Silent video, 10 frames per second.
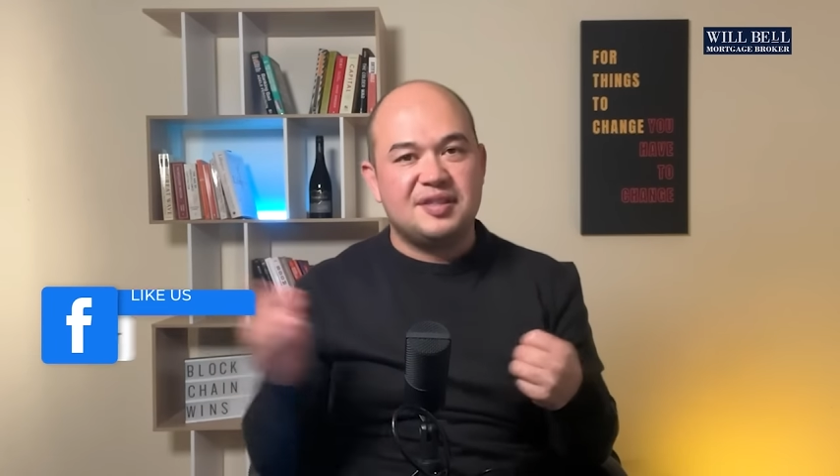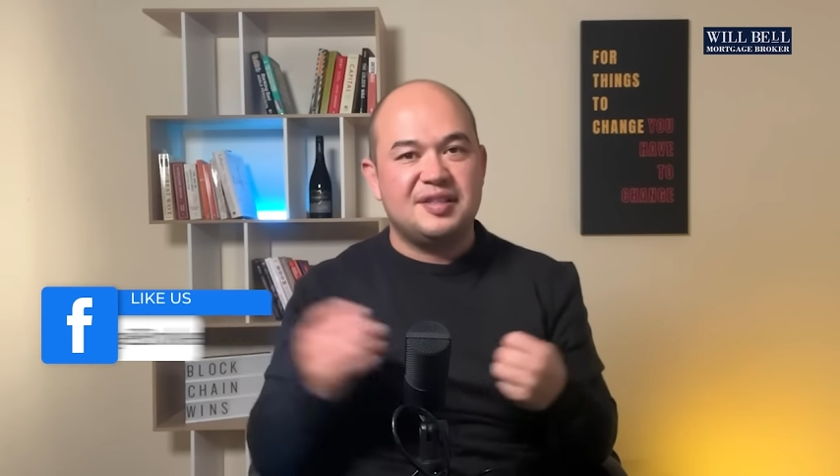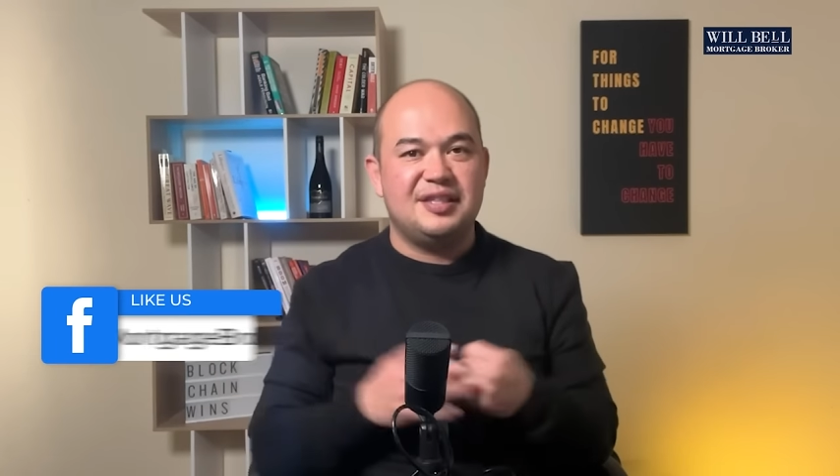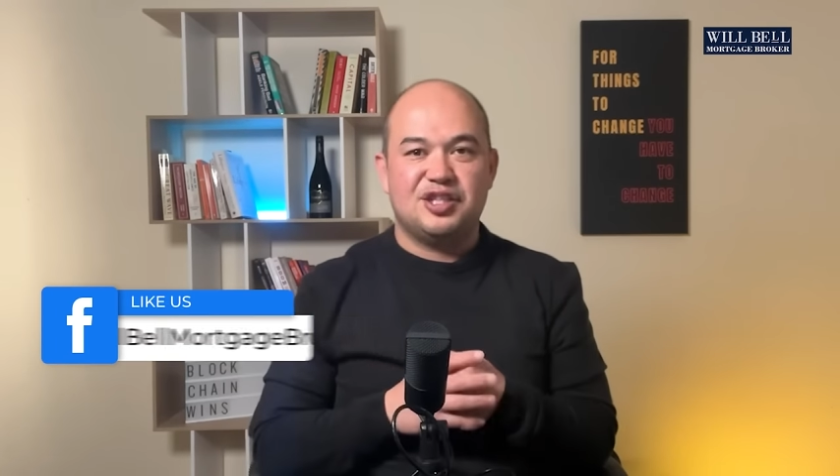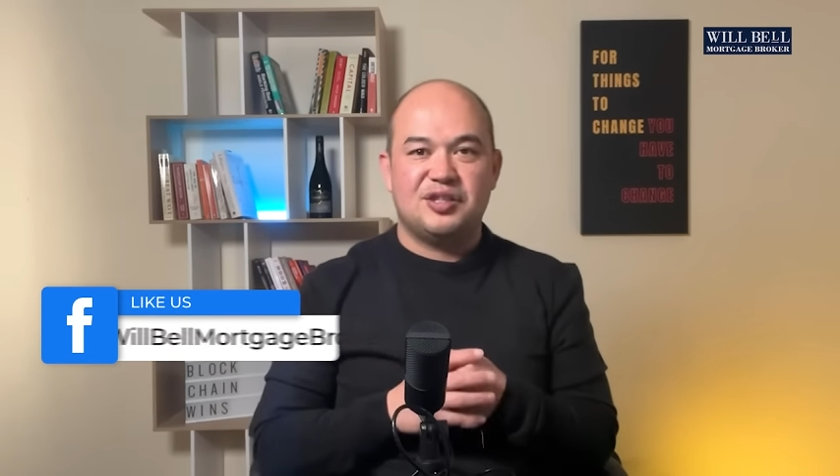
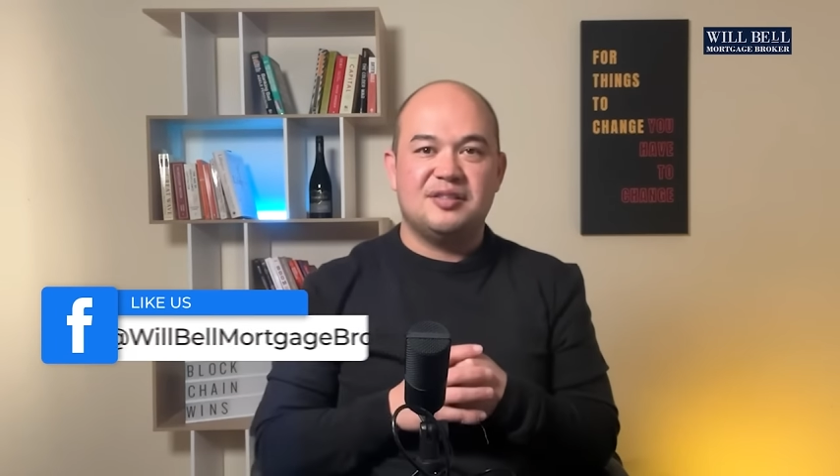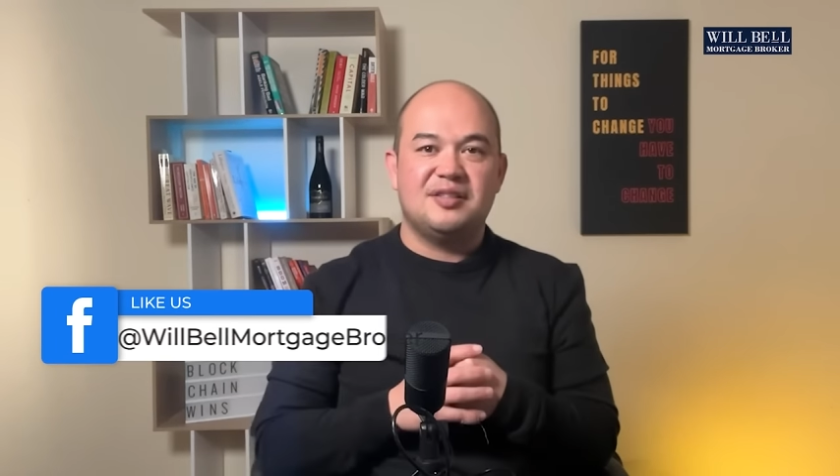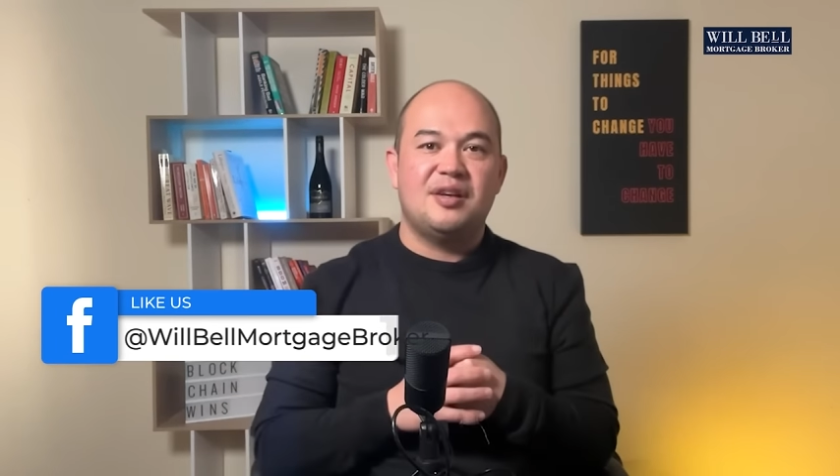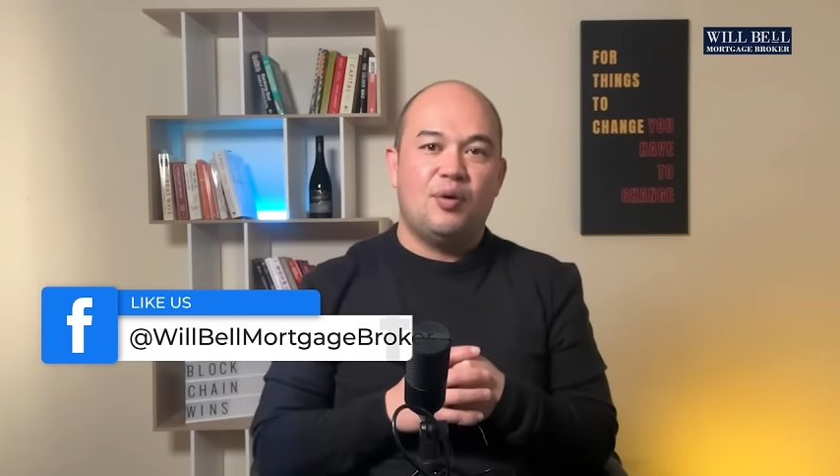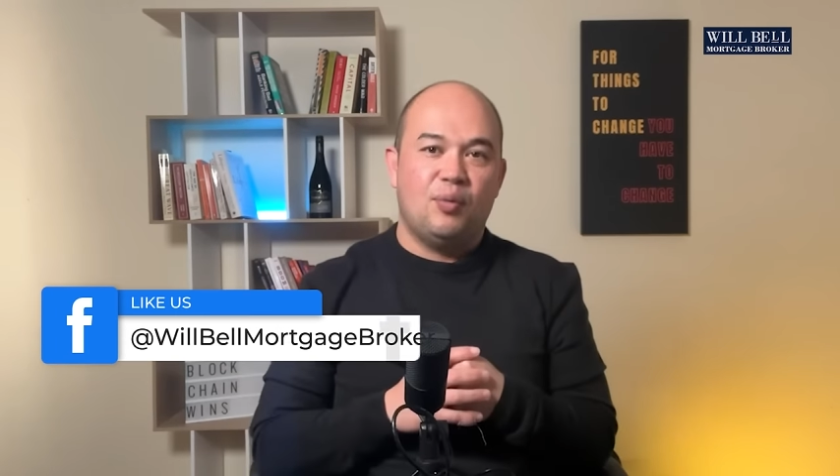
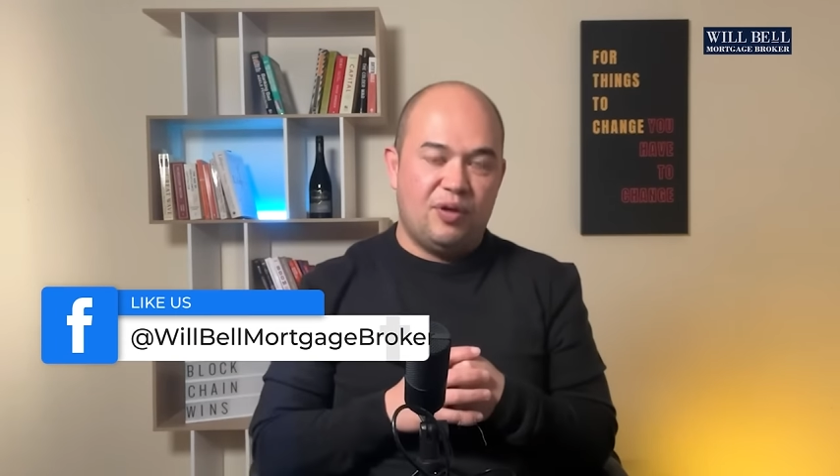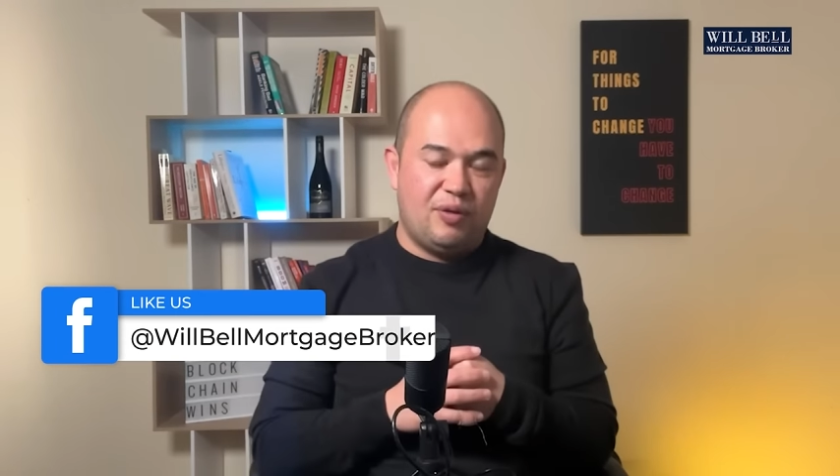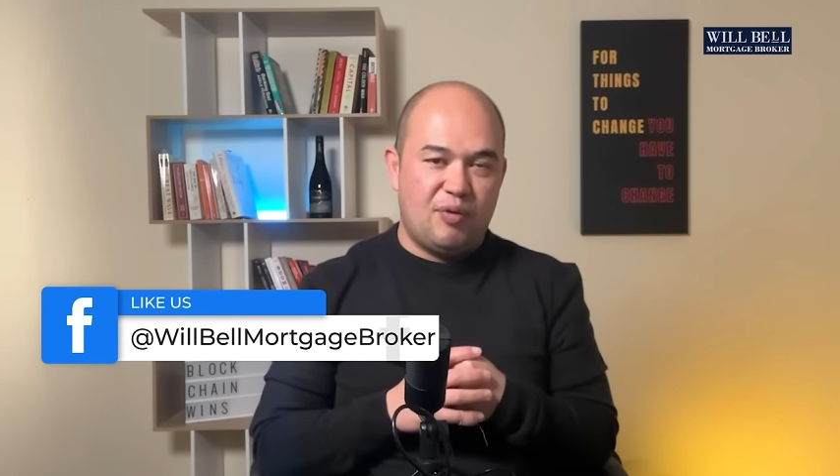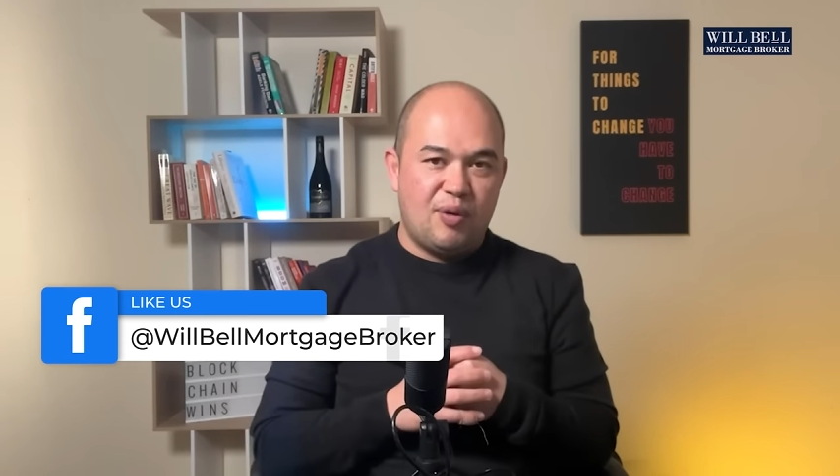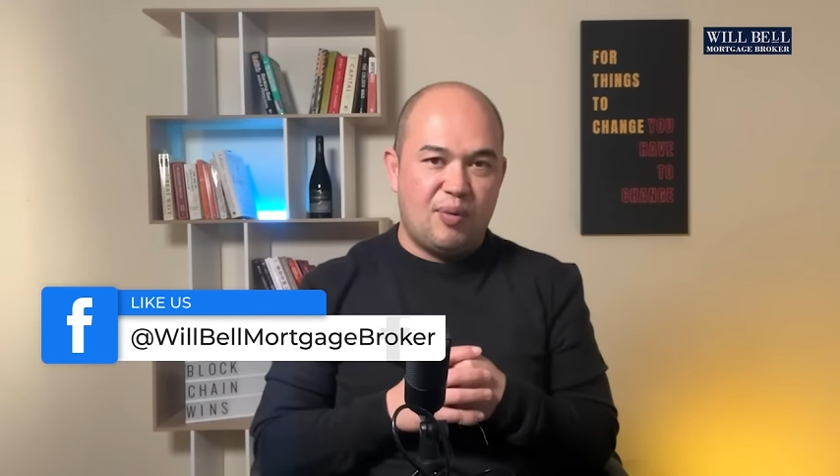decisions were the
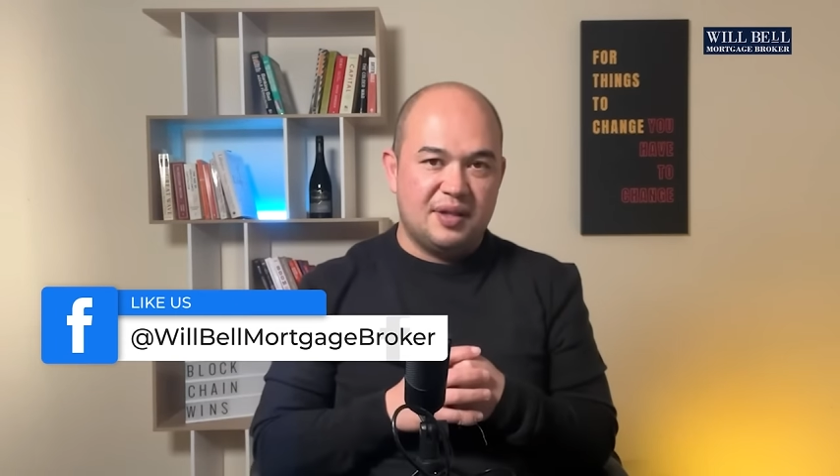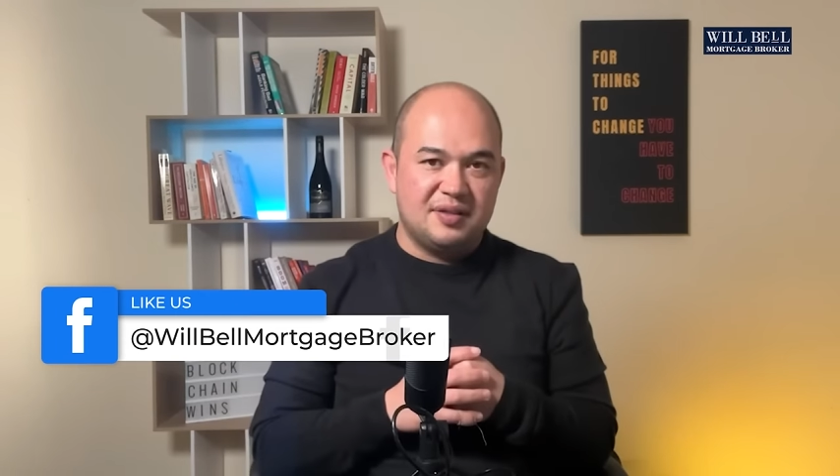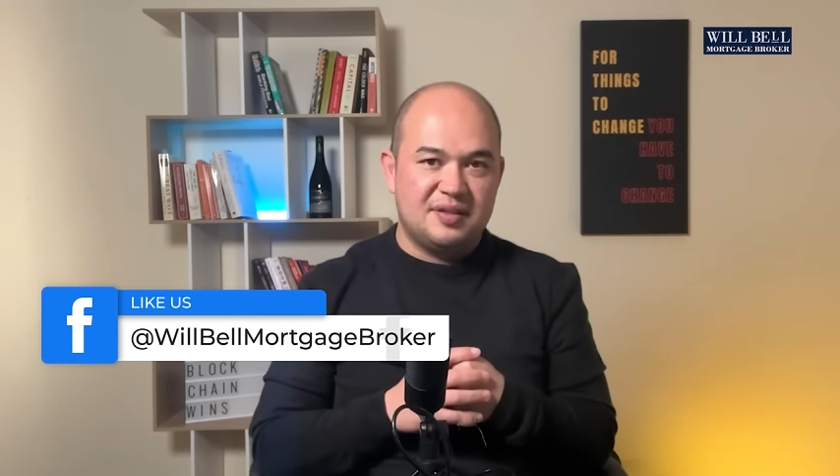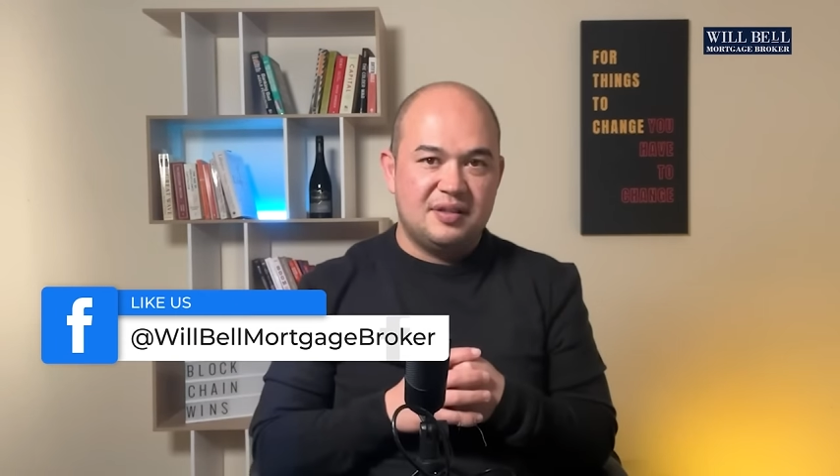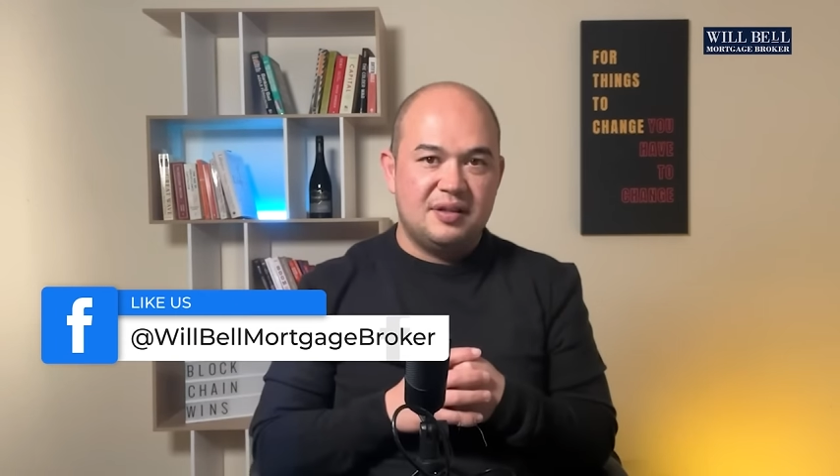wrong
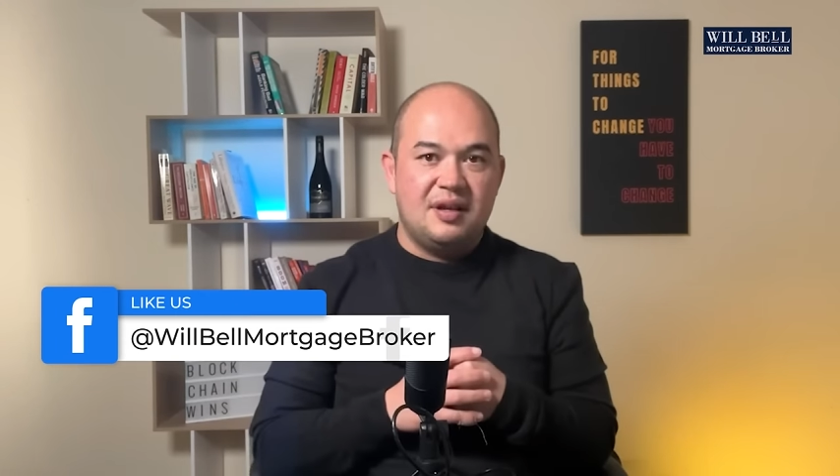ones?